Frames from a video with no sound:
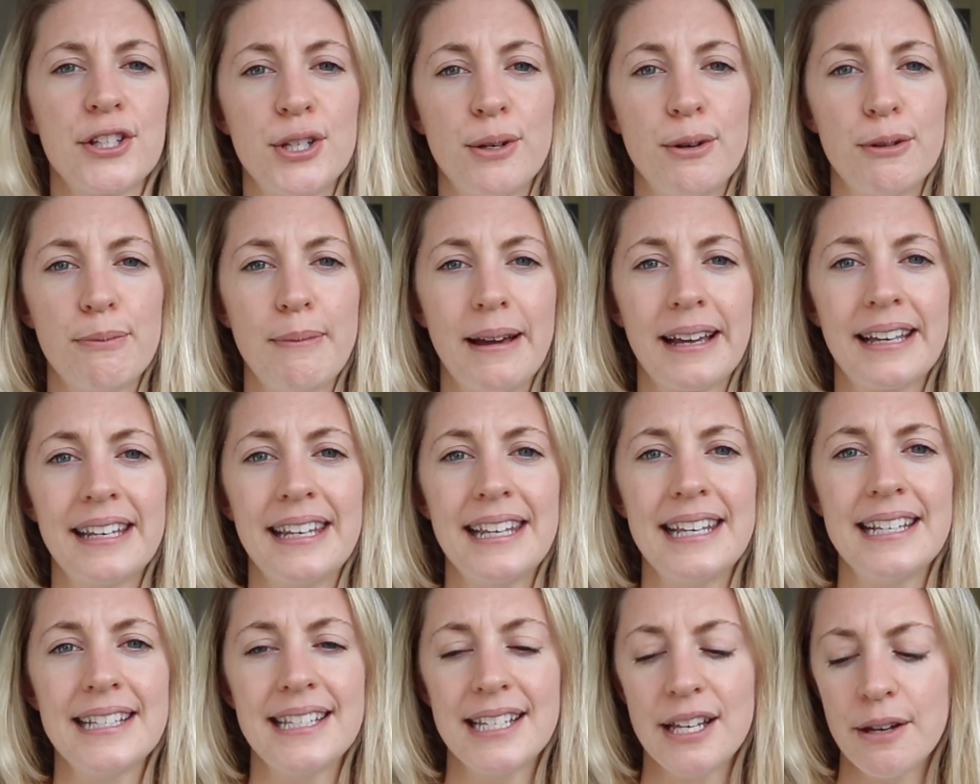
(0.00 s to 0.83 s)
I do with
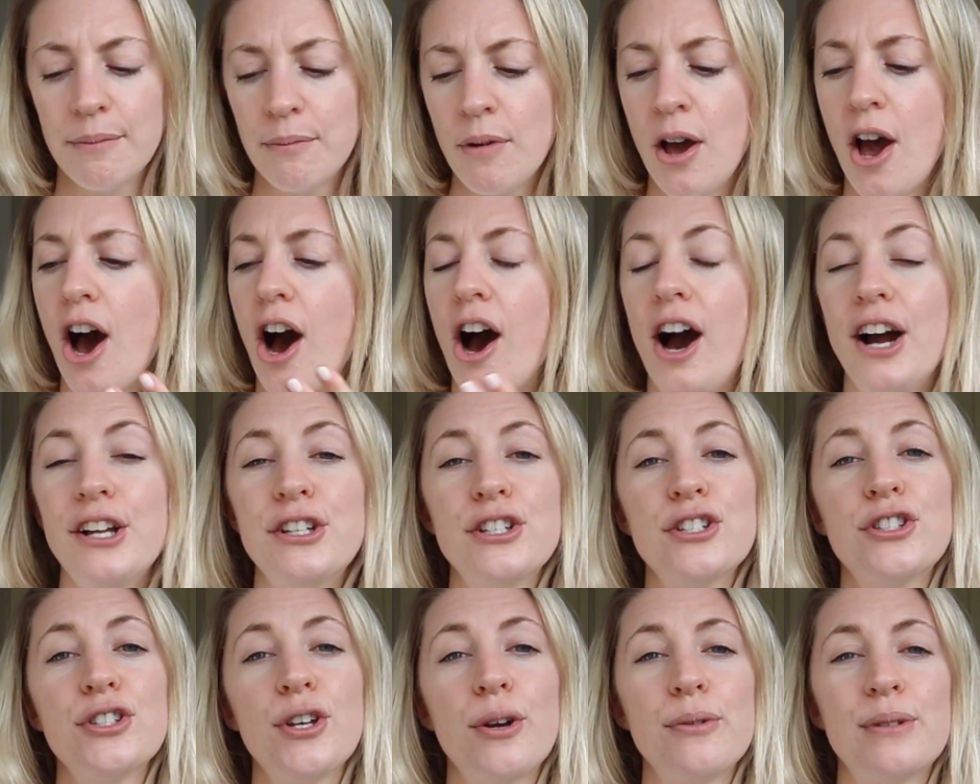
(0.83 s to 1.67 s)
magnesium. I
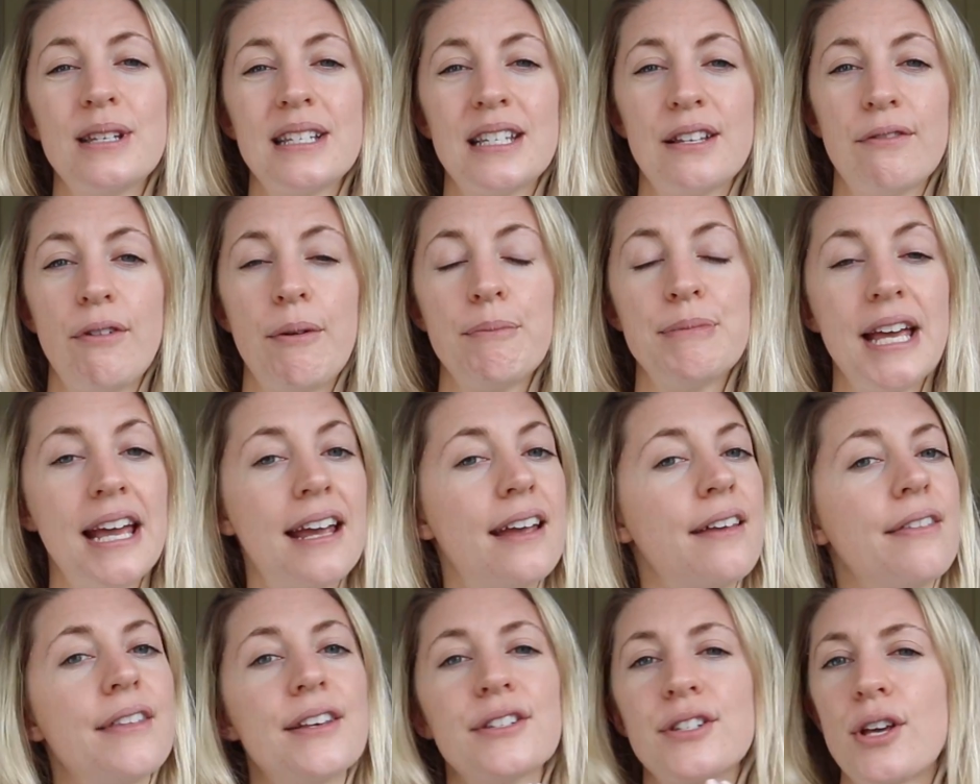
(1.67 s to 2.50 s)
just notice if I'm
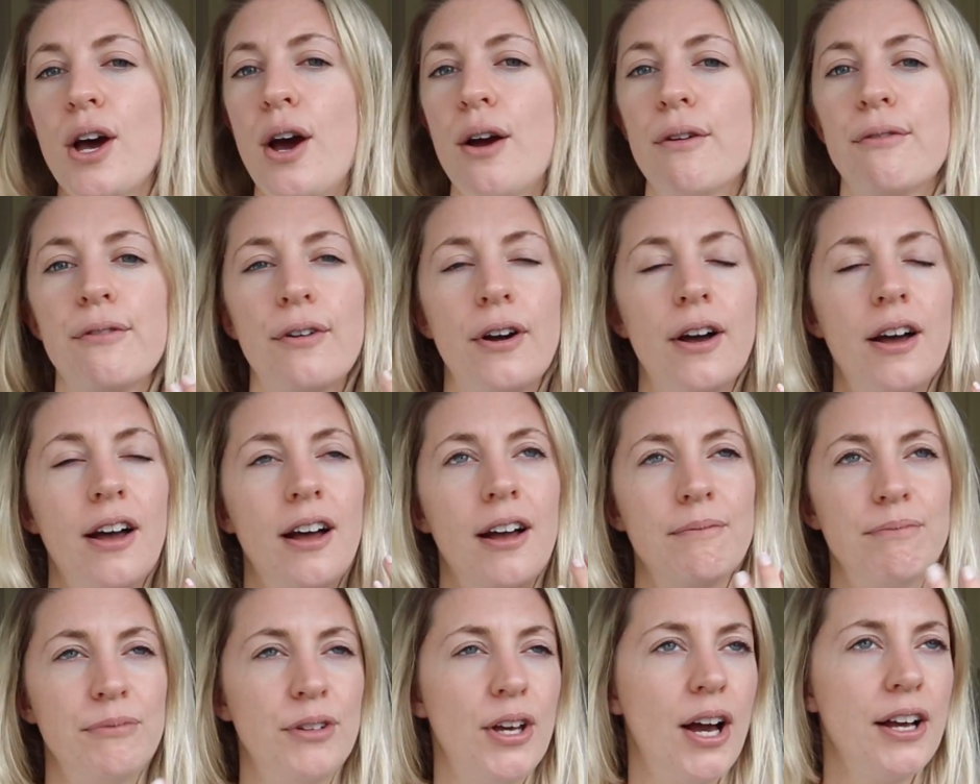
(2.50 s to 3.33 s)
taking this over,
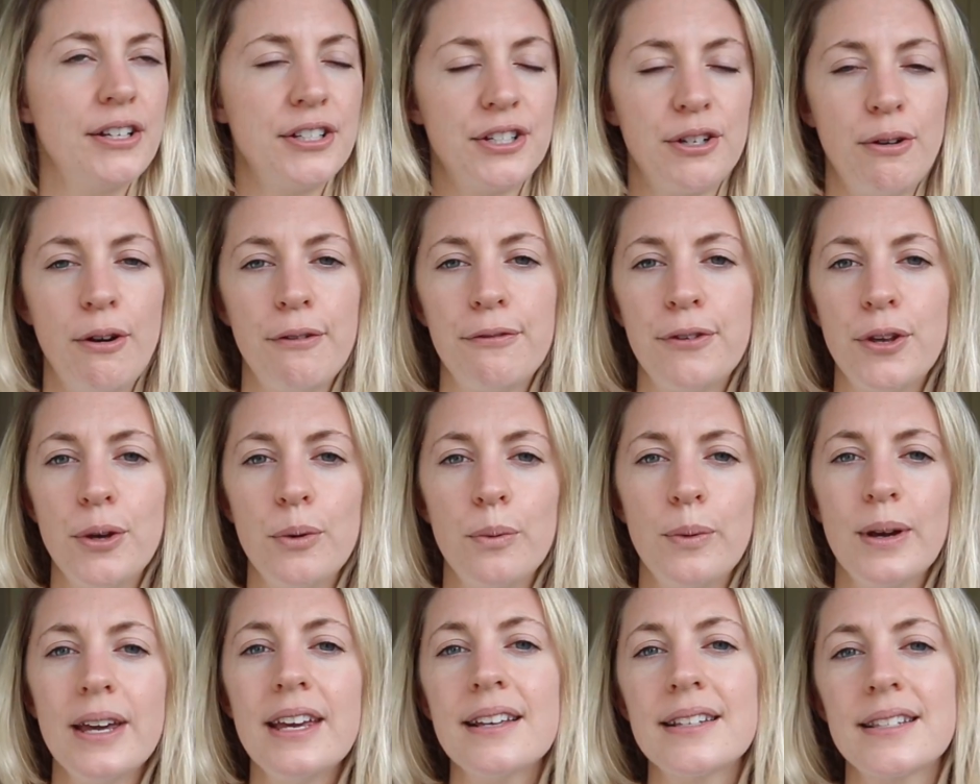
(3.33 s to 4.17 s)
I don't know, a few
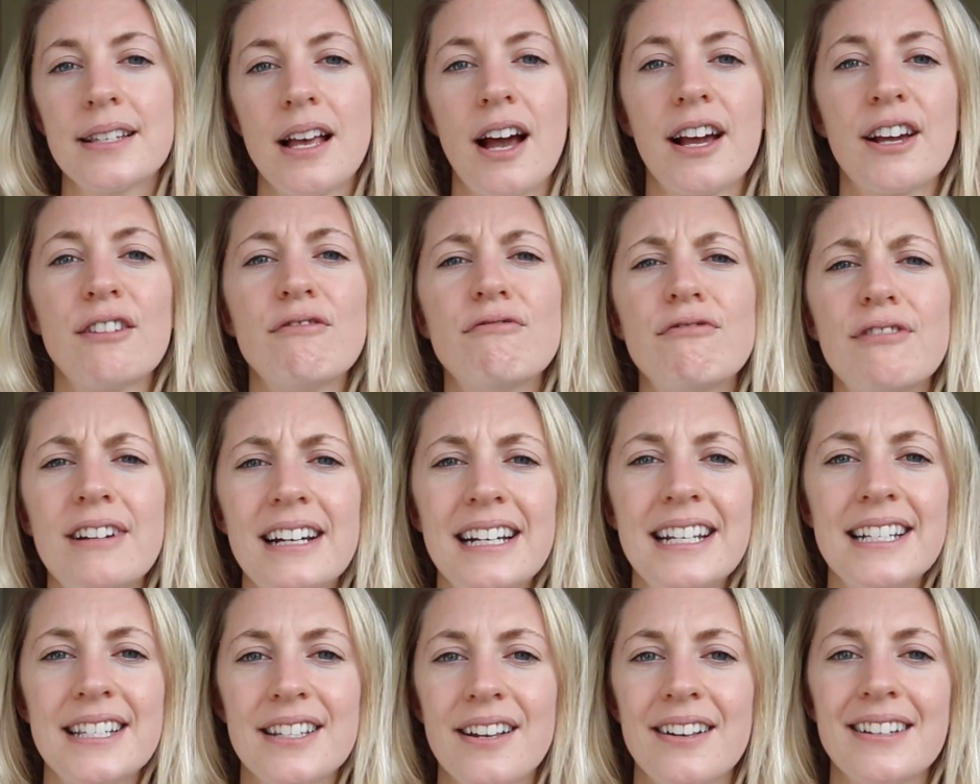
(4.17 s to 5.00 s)
weeks, I can
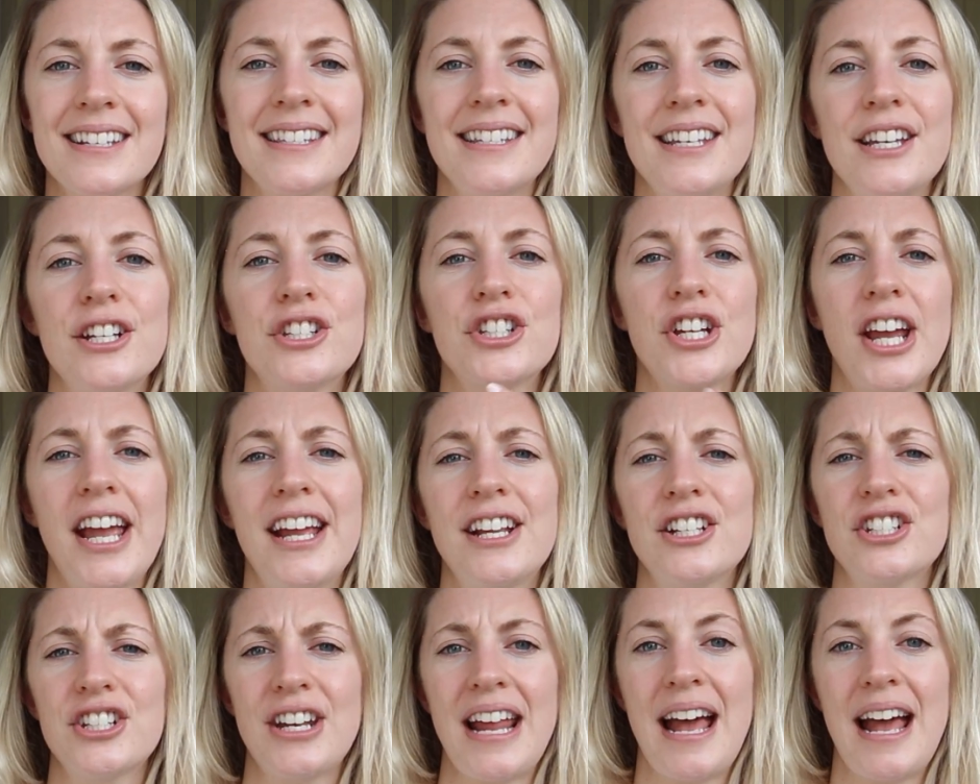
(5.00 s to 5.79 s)
really start to see a change